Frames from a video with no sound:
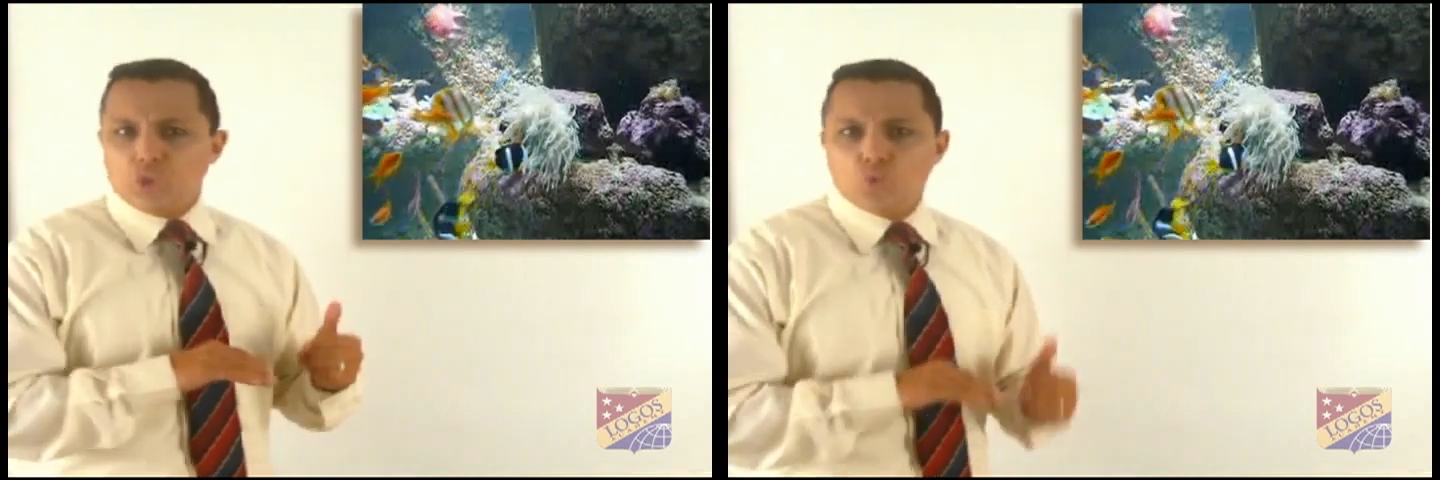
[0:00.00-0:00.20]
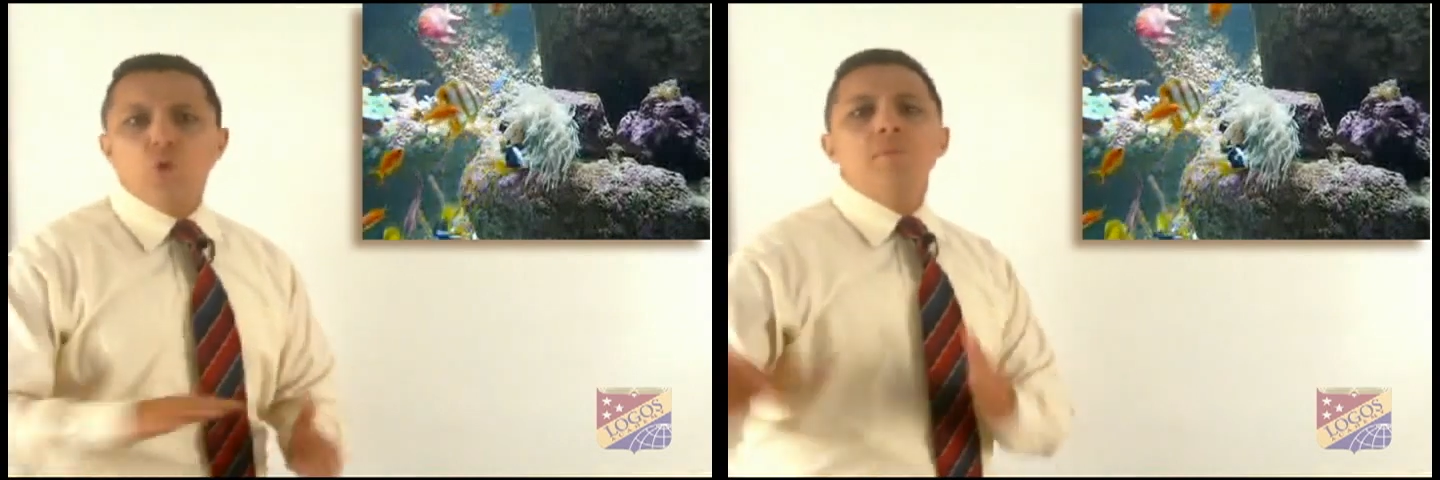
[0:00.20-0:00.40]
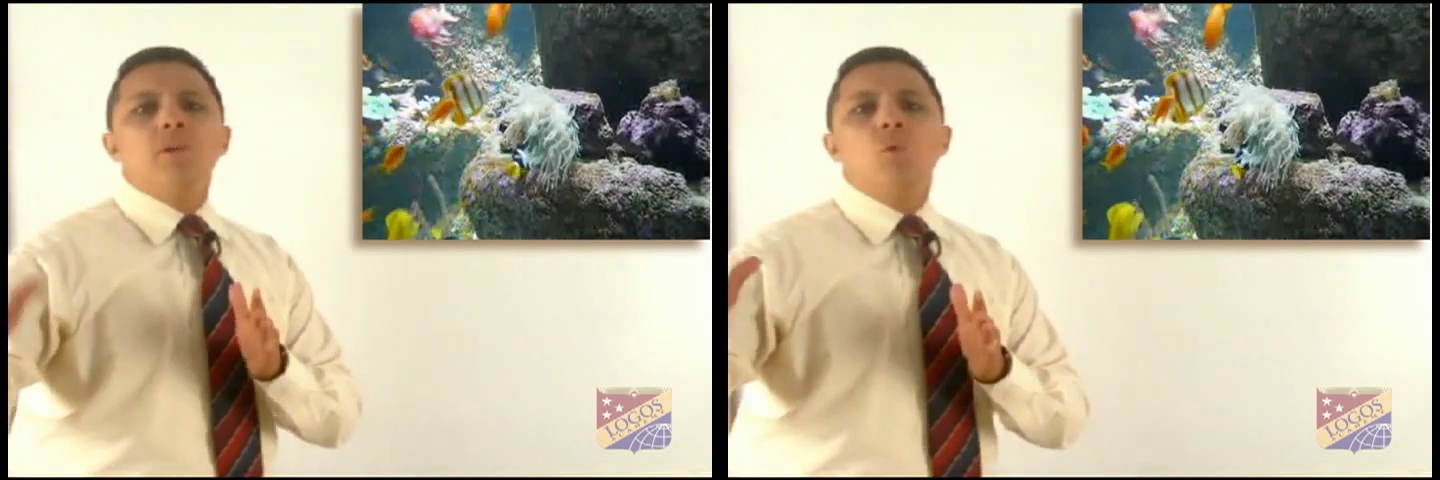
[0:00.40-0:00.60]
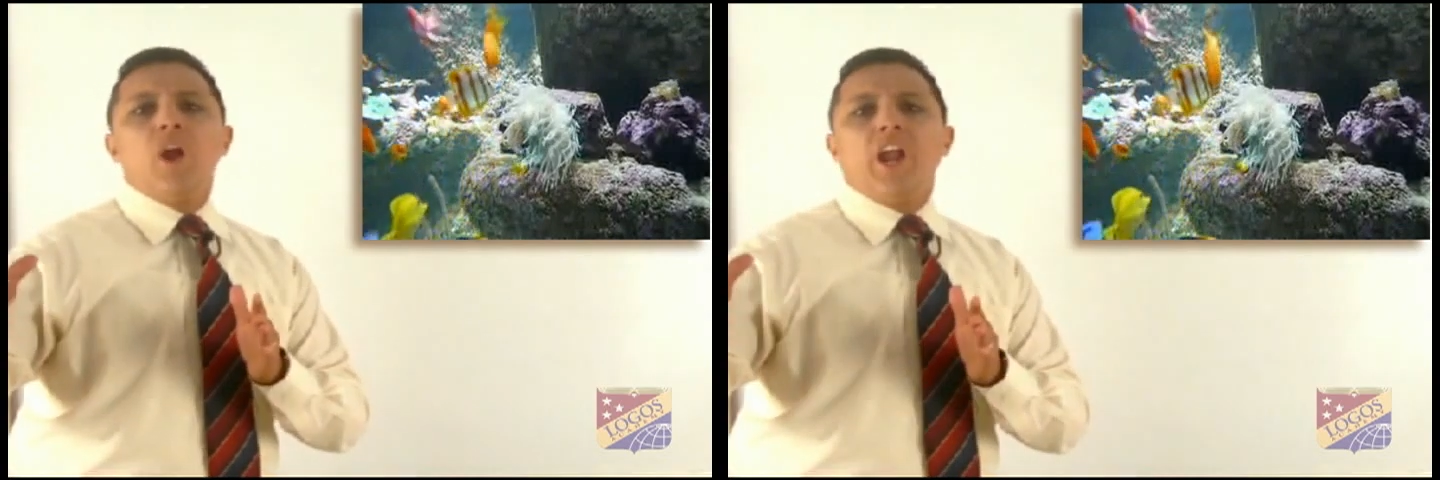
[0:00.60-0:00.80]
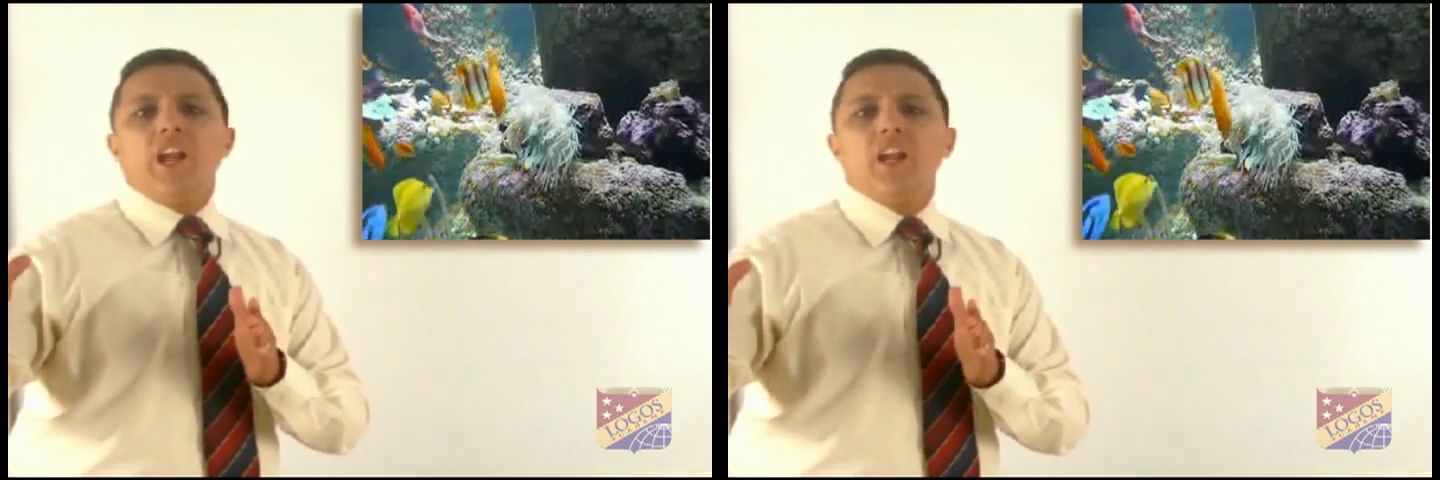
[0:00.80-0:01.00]
They
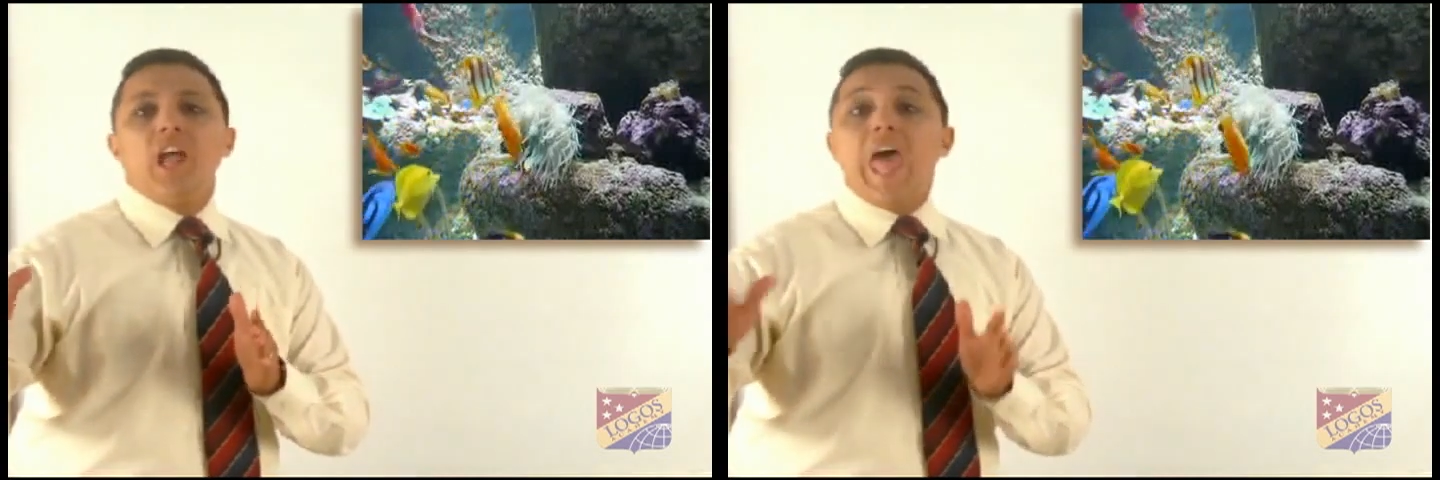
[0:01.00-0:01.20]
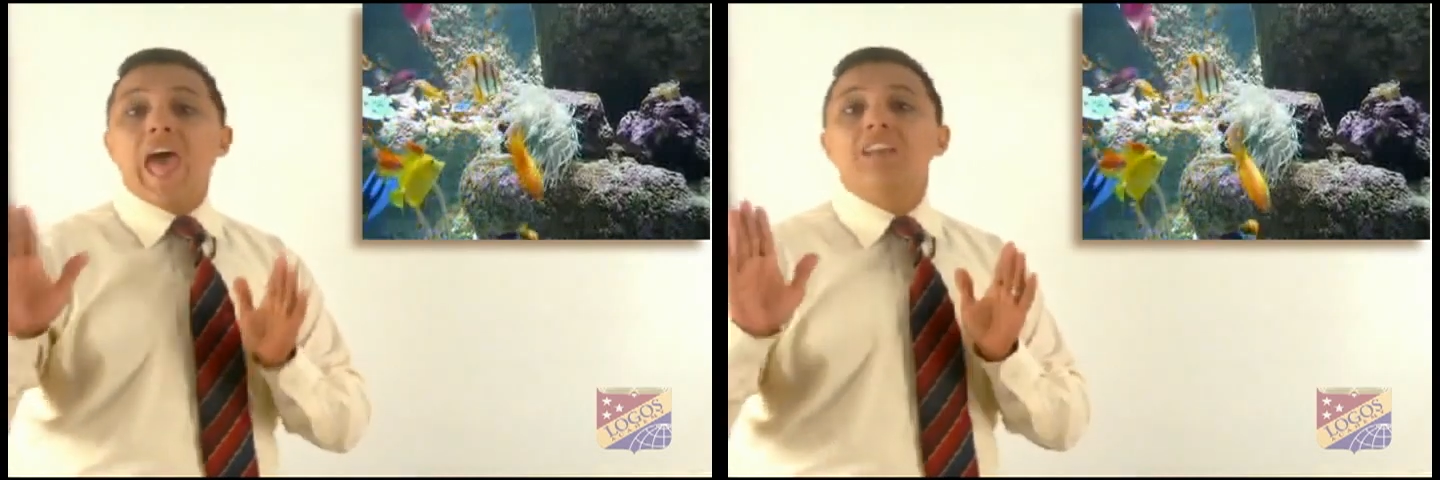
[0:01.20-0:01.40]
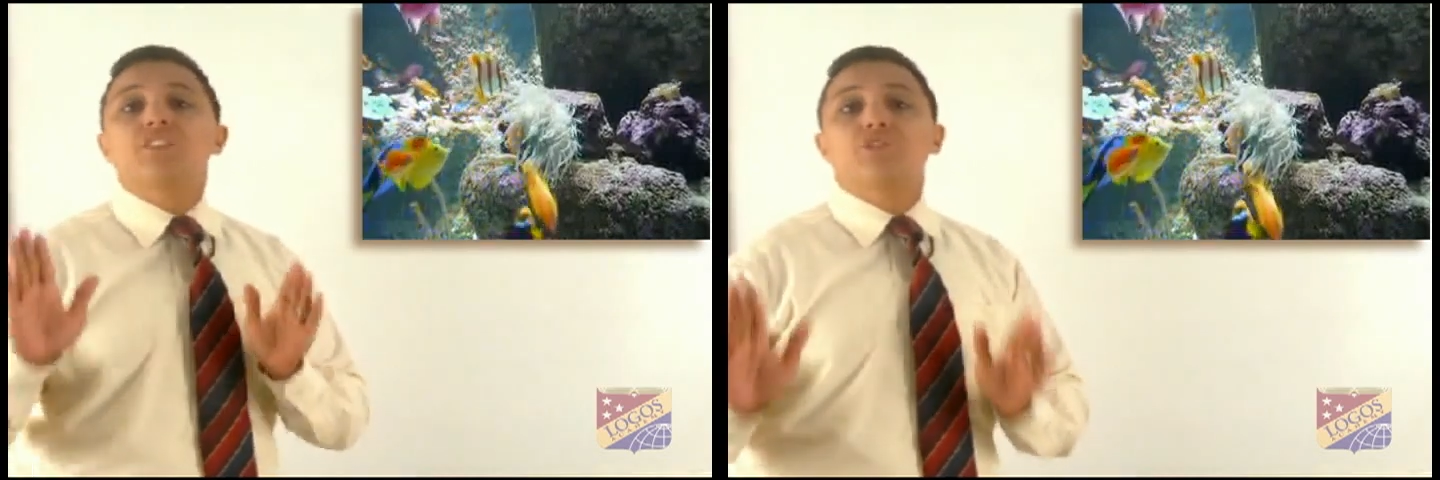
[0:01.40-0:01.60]
swim away